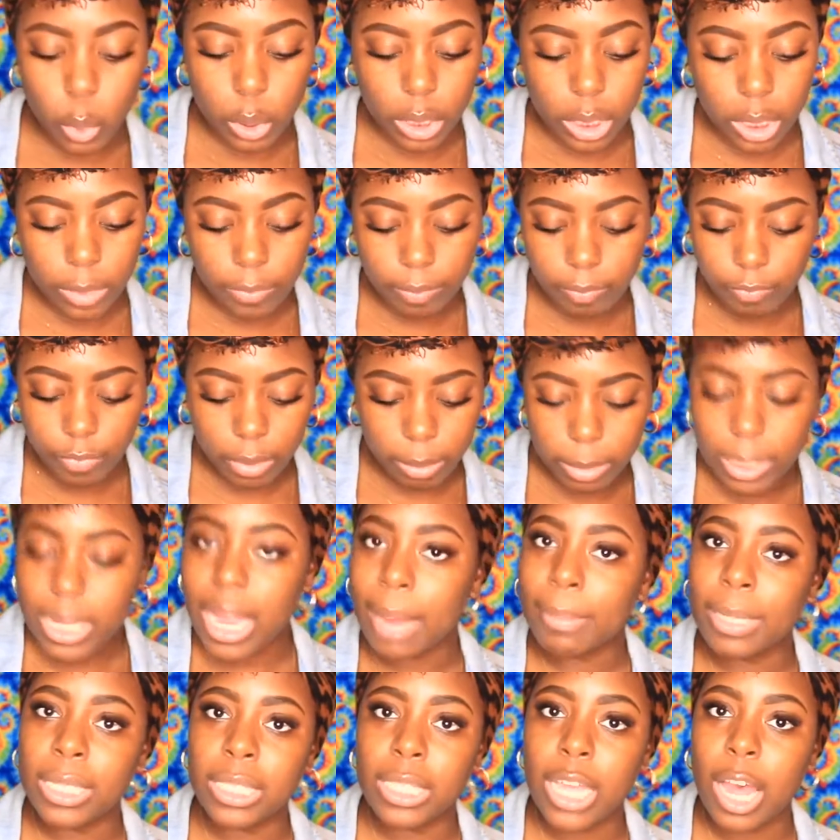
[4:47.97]
some, from
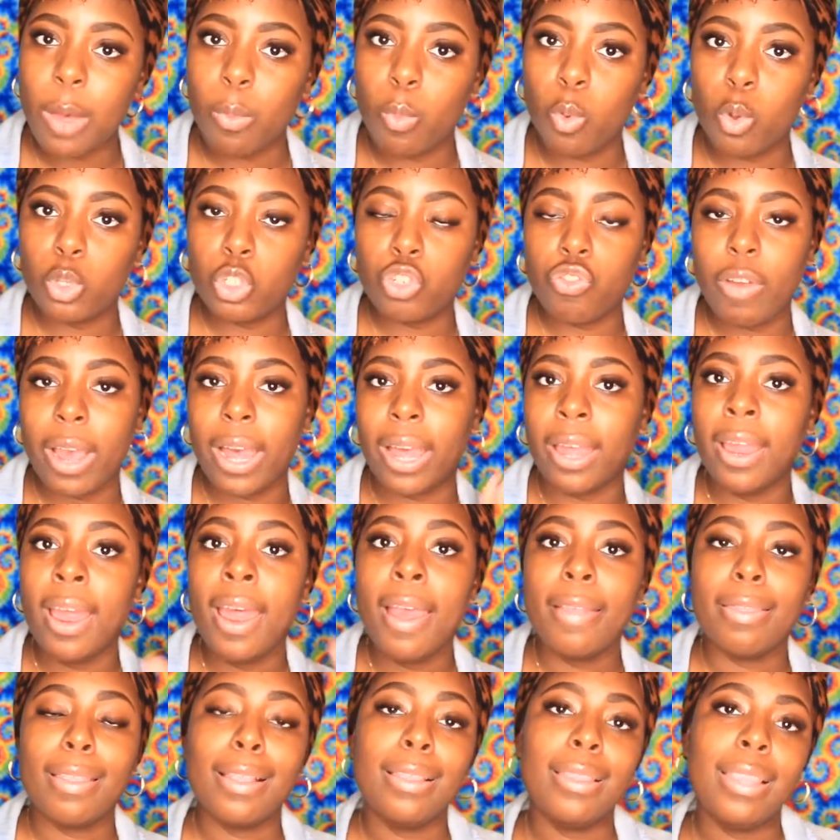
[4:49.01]
time to time, we'll try
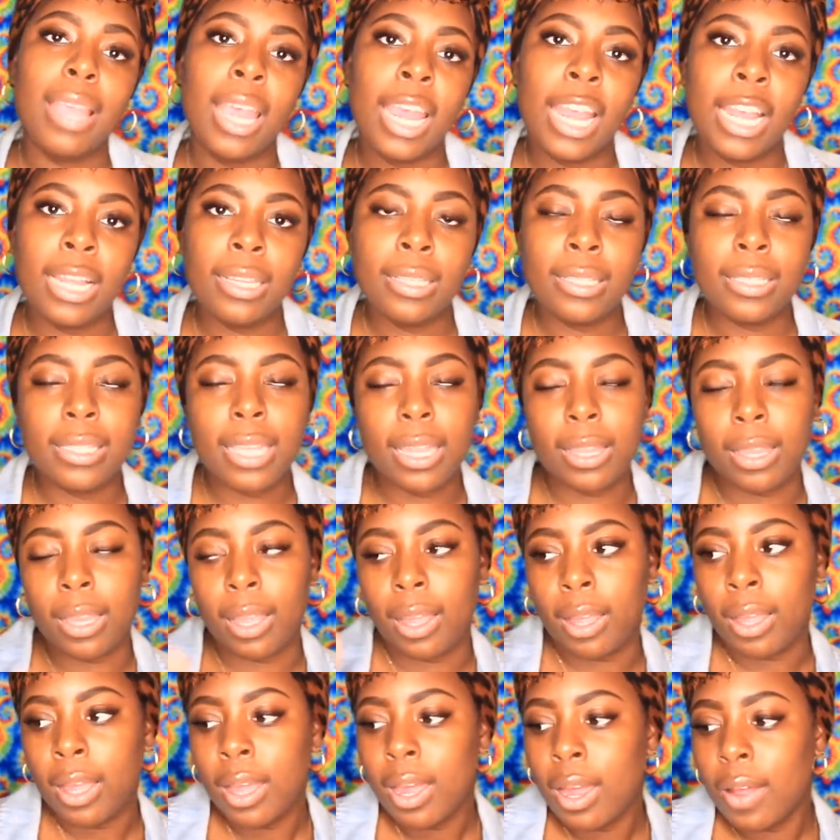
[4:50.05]
the lace and
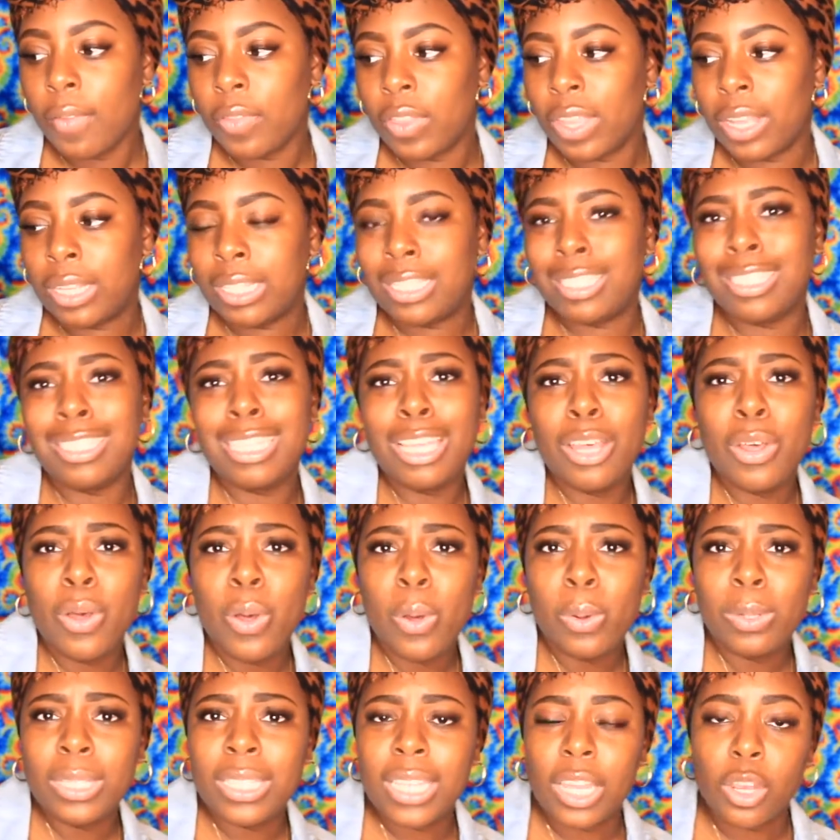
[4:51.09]
the, the
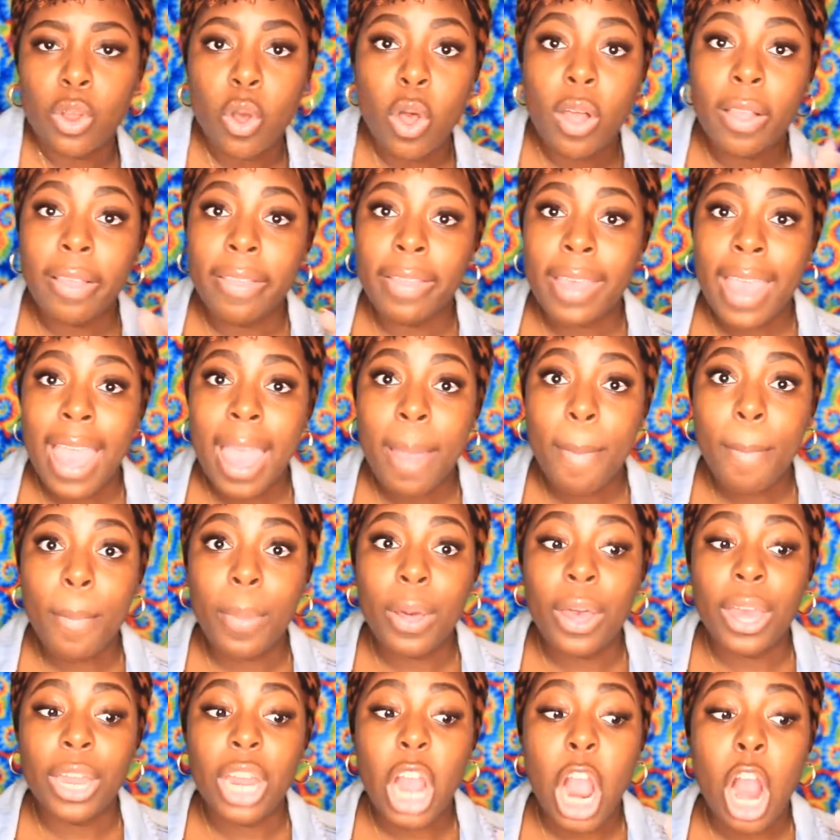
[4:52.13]
silks and all of that.
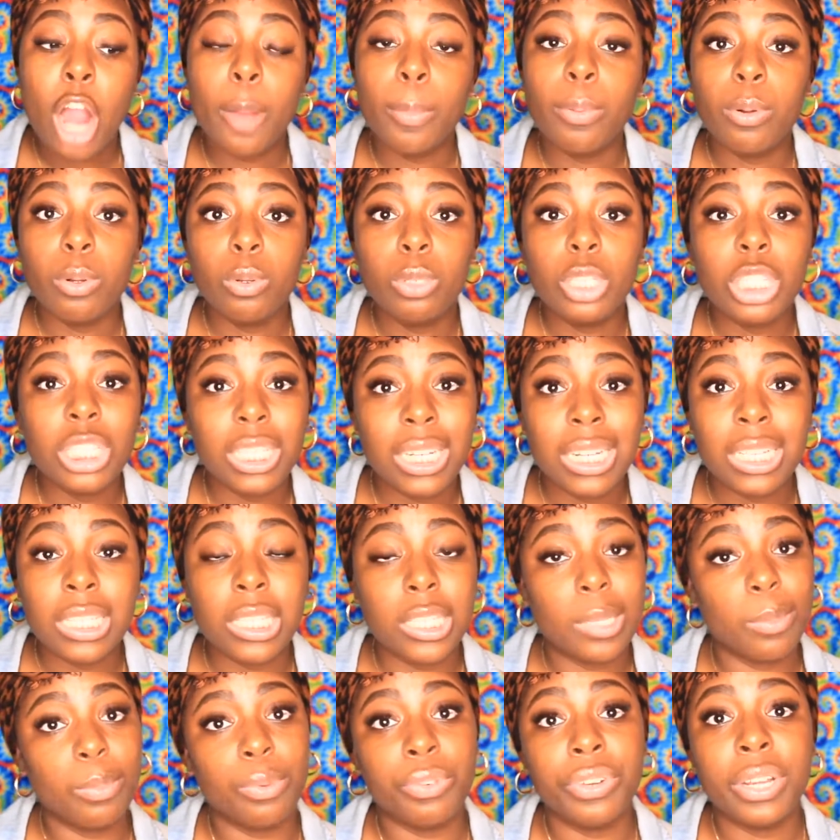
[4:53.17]
But our pooch needs
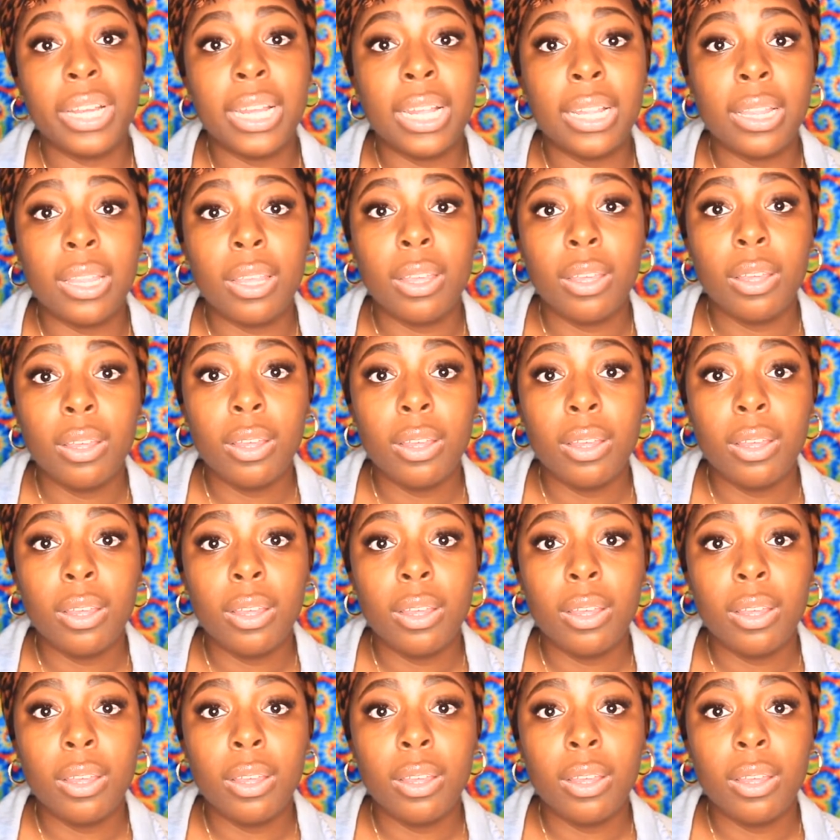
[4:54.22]
to breathe.